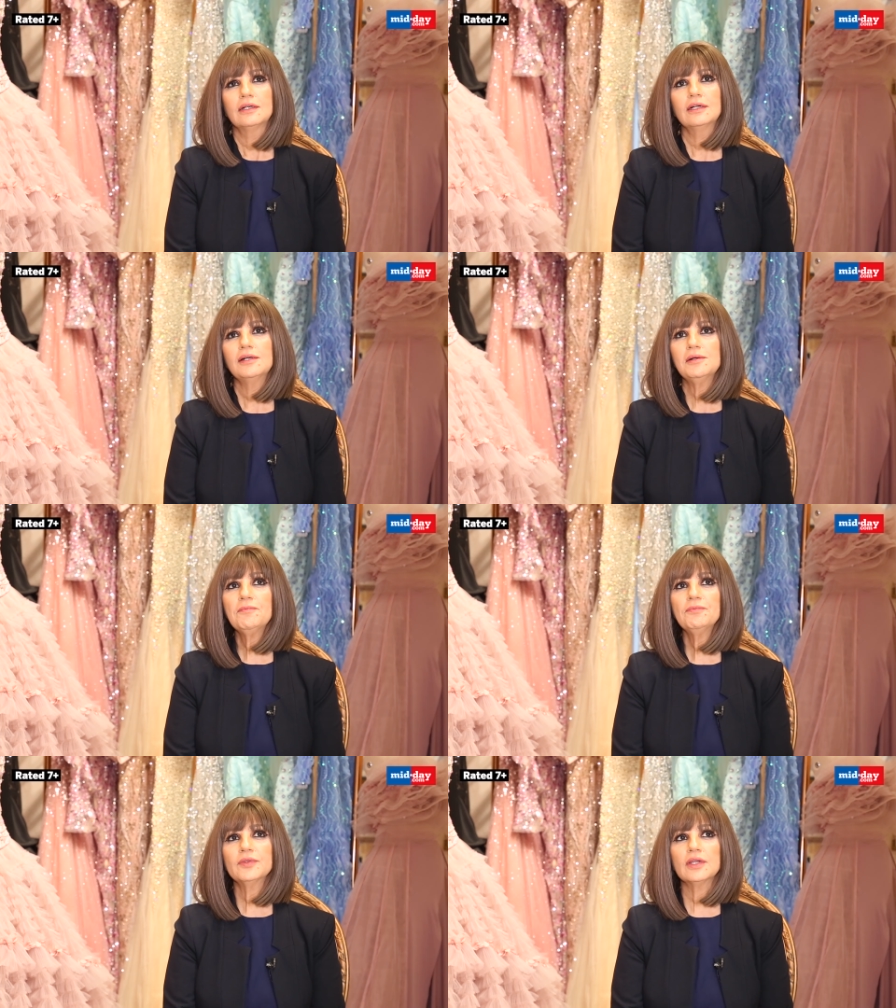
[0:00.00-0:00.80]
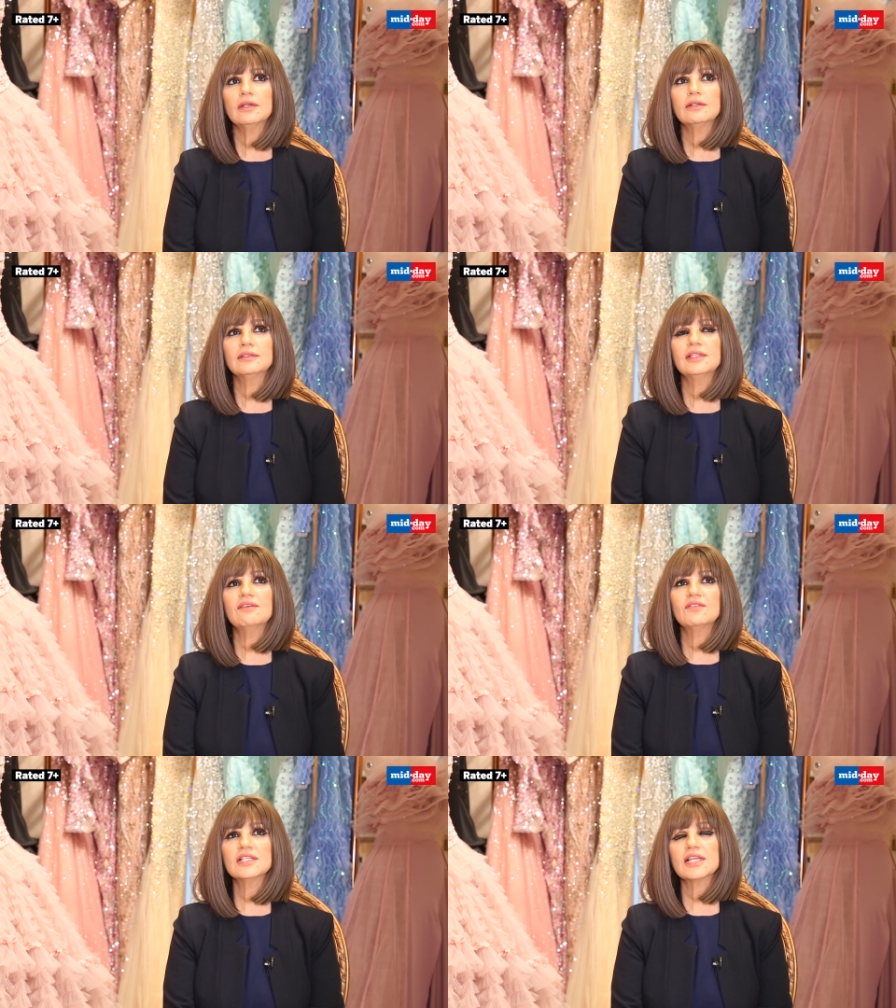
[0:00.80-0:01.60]
uh,
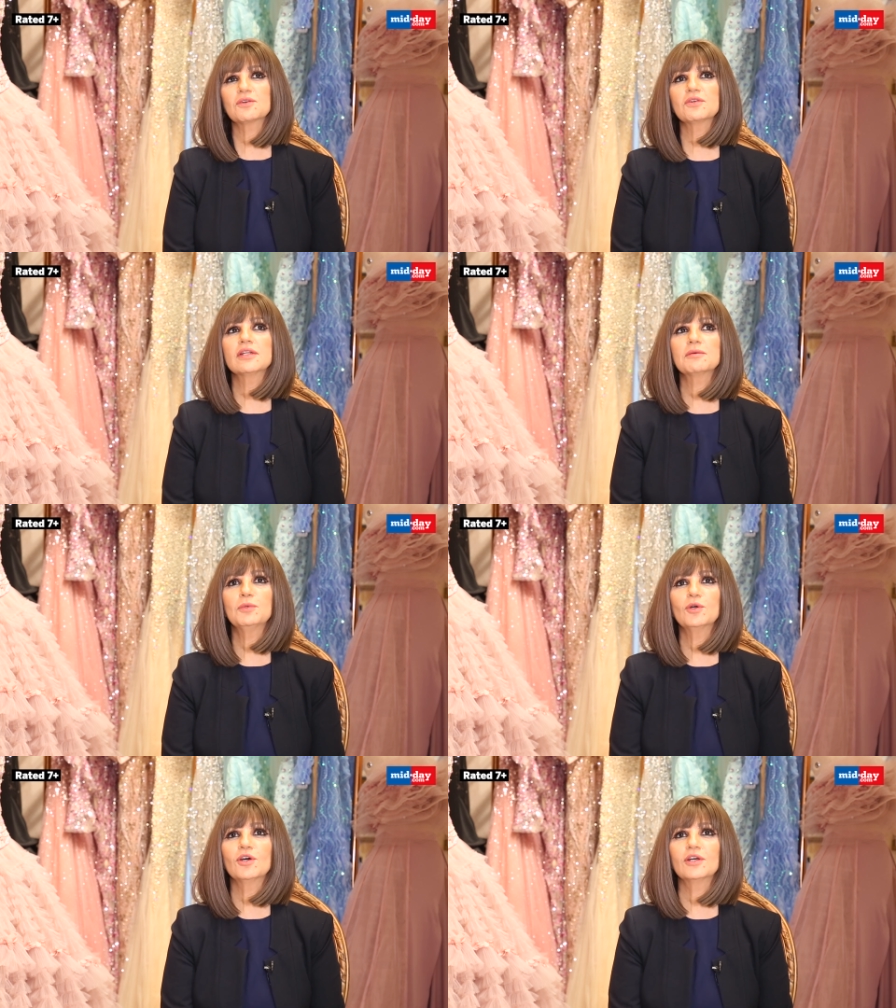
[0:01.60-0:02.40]
Devdas I could write a book